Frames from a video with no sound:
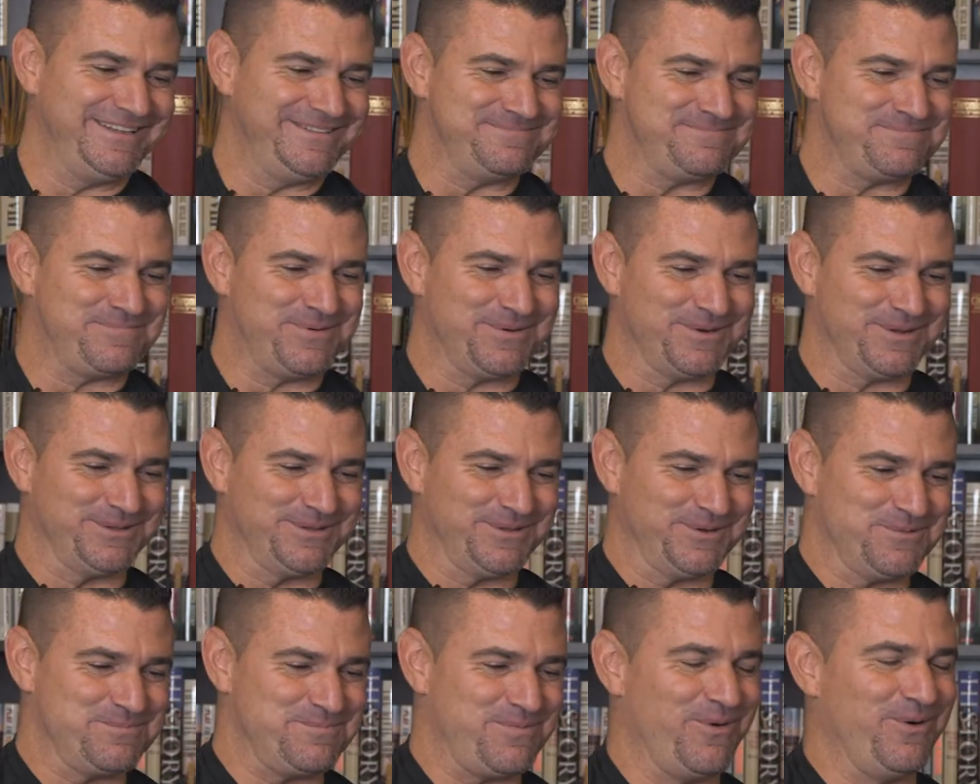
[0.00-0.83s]
put a
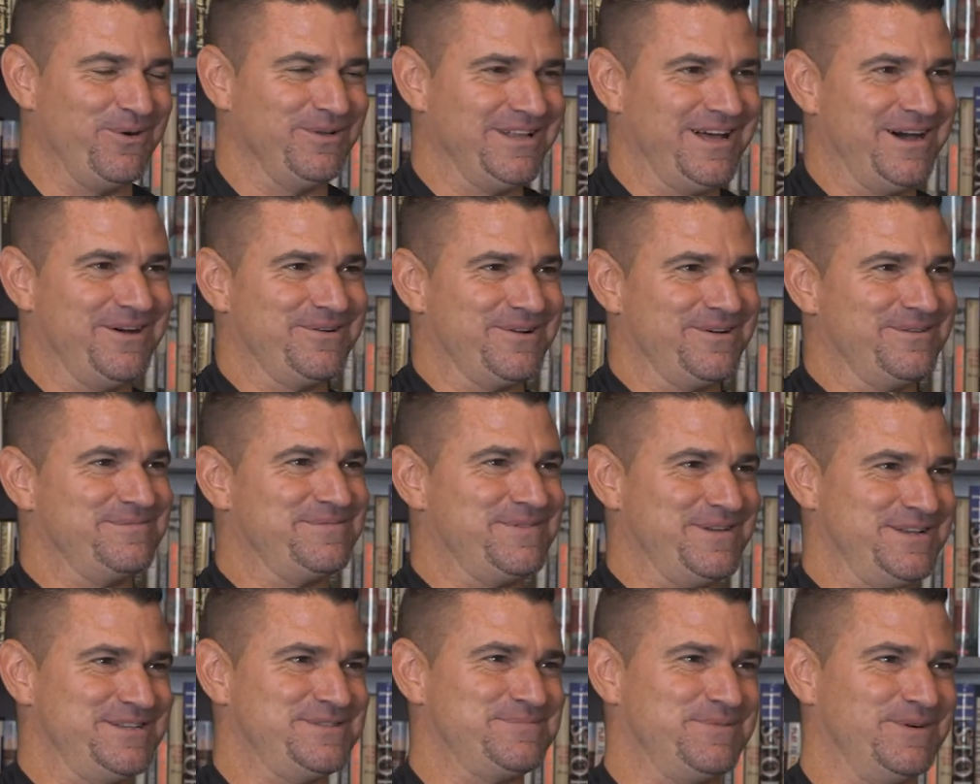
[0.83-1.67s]
little poll out on
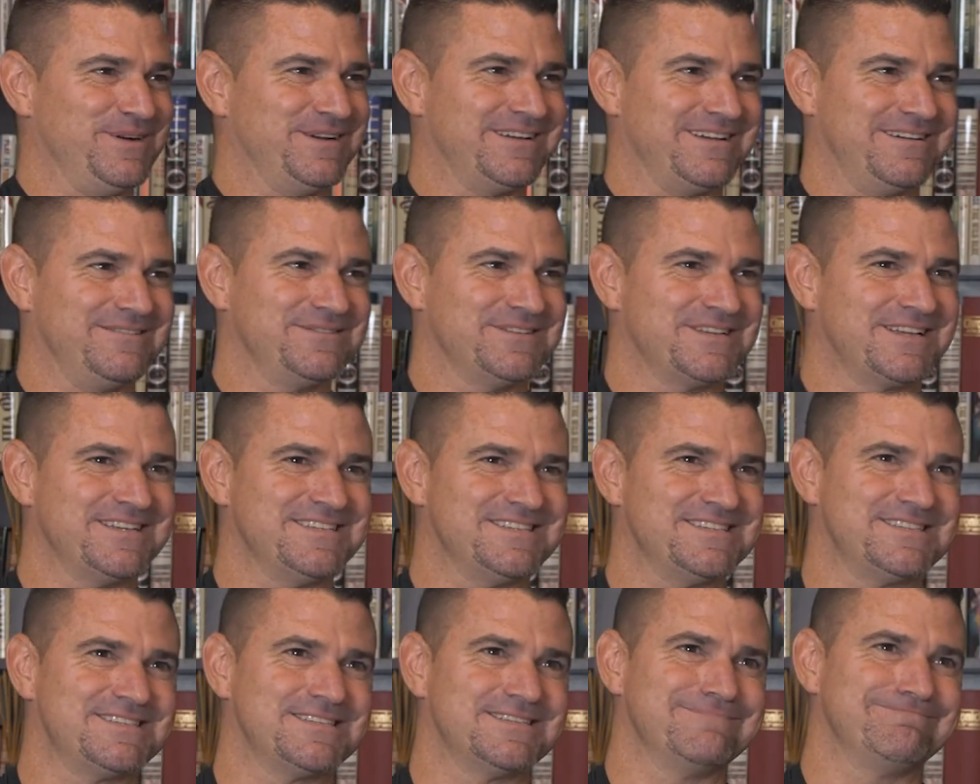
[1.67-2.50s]
Facebook
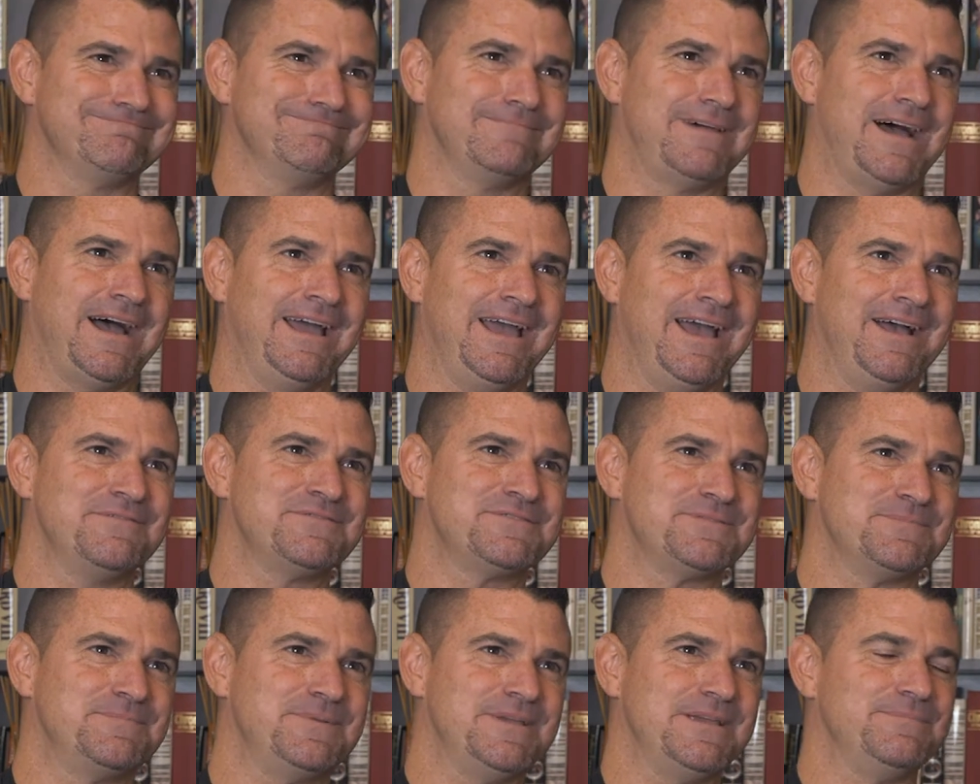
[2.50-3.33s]
because I have
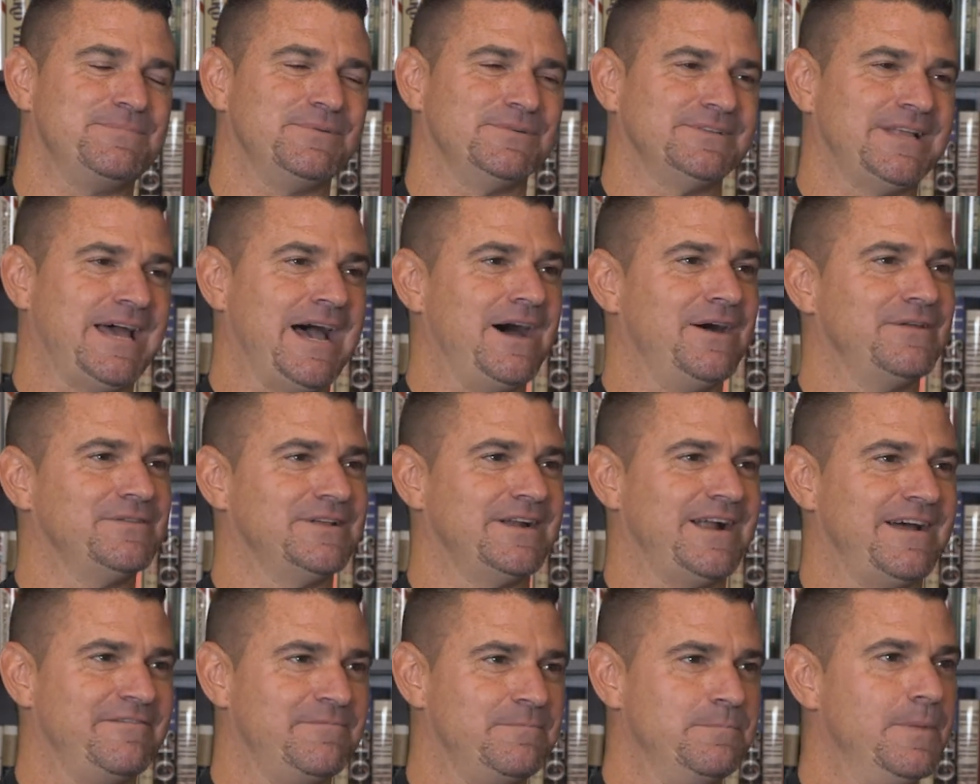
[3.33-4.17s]
some people now that
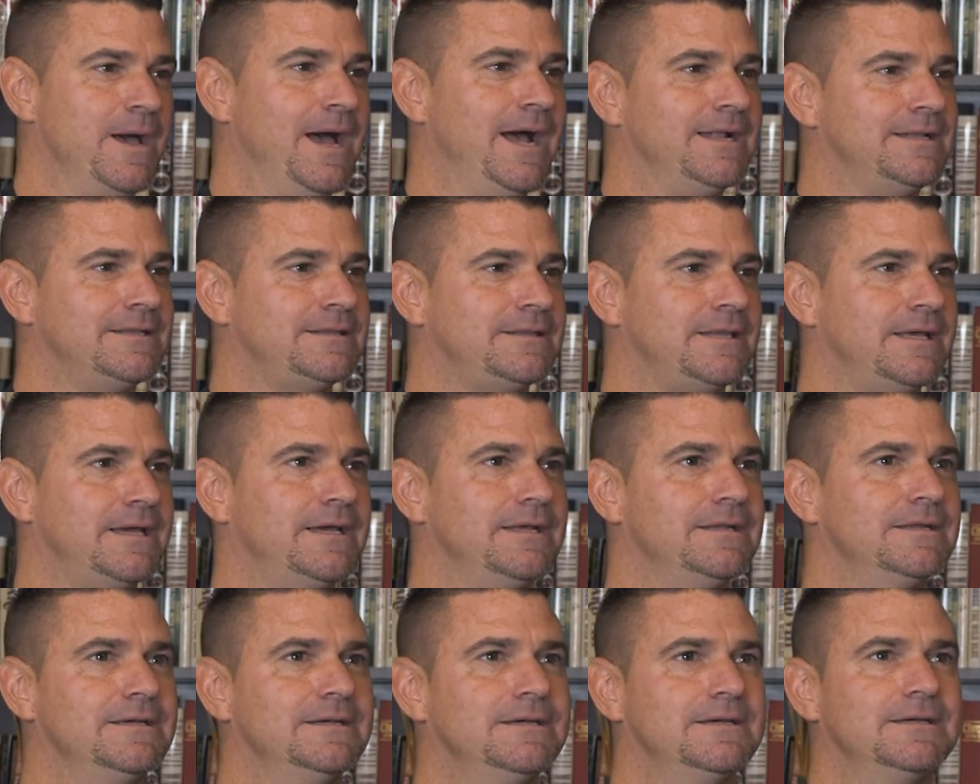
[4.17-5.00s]
I've met
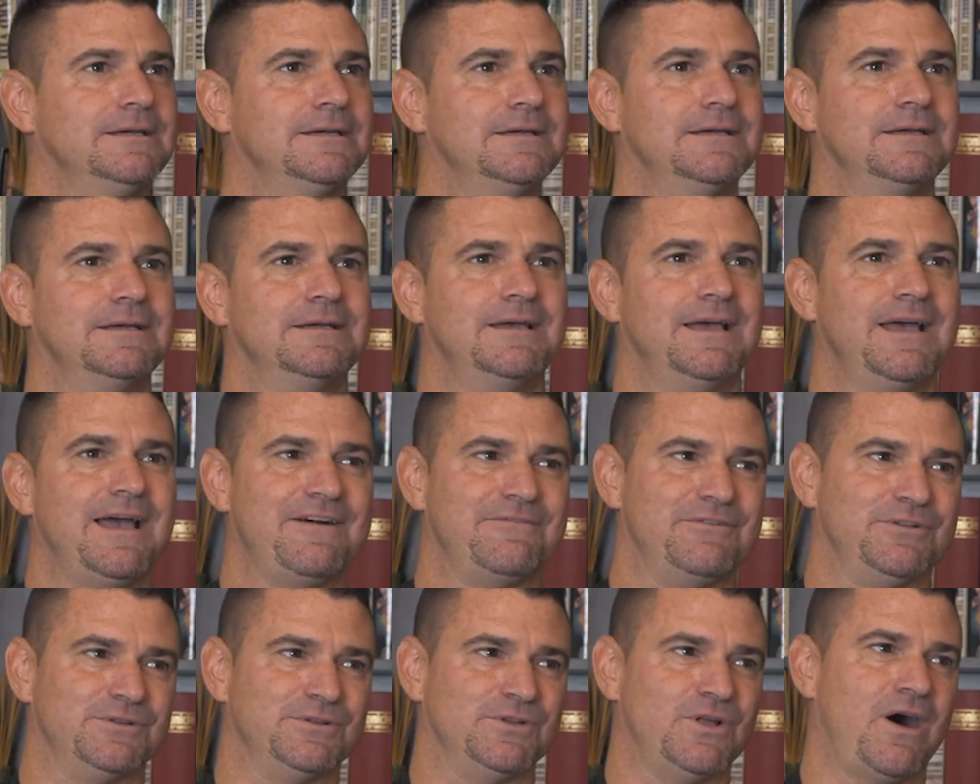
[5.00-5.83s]
that have
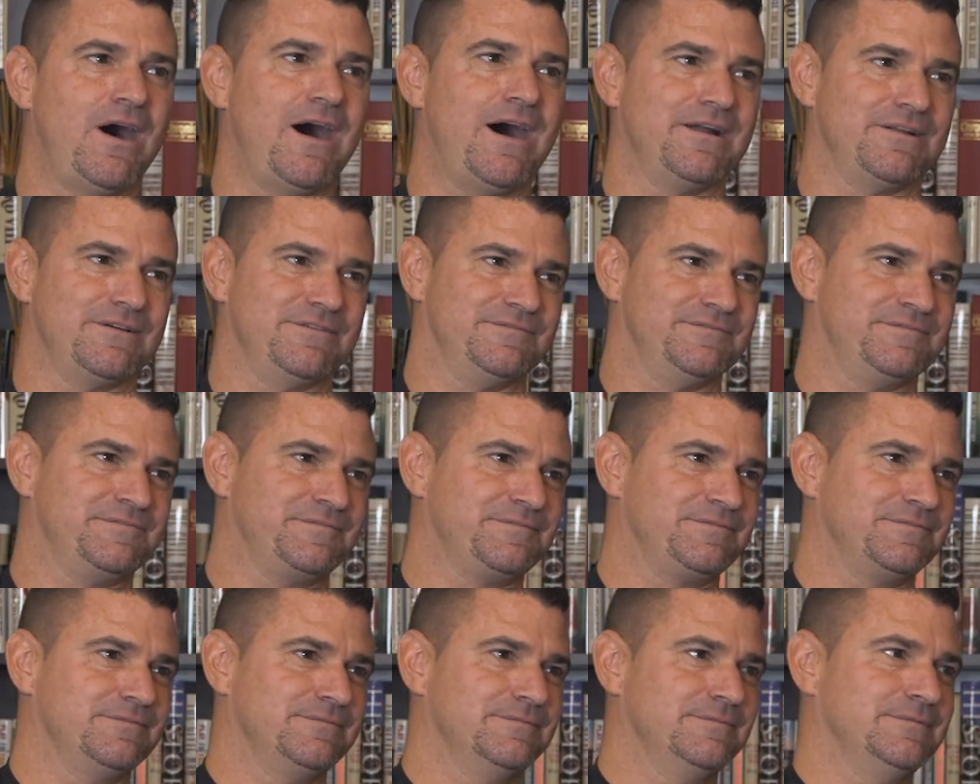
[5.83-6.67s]
a lot
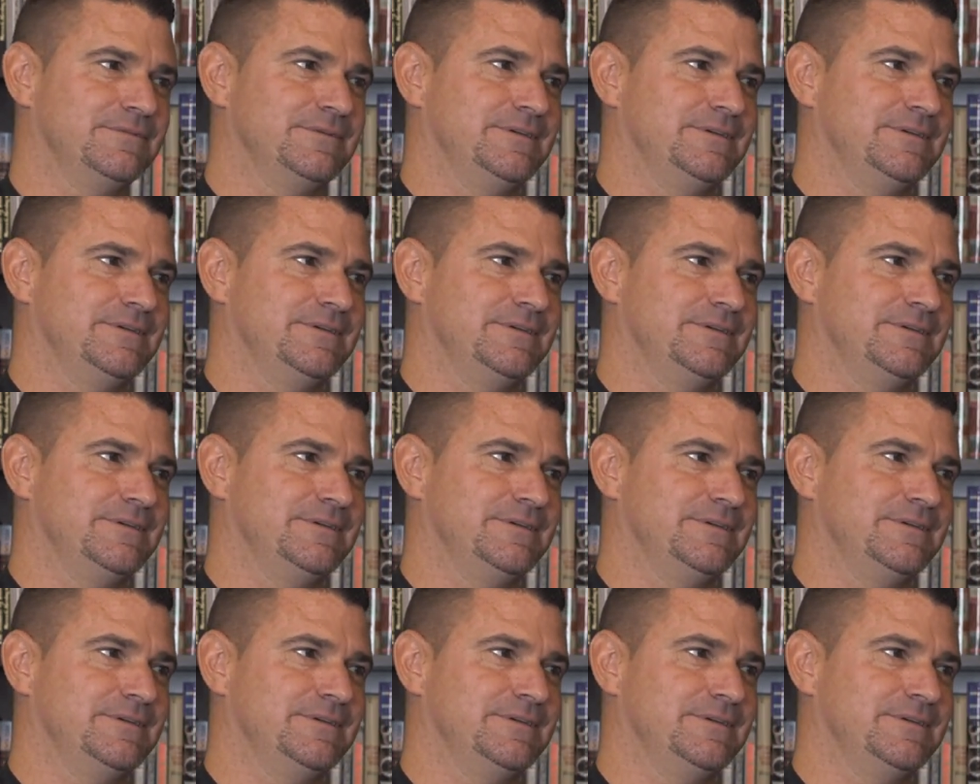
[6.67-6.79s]
of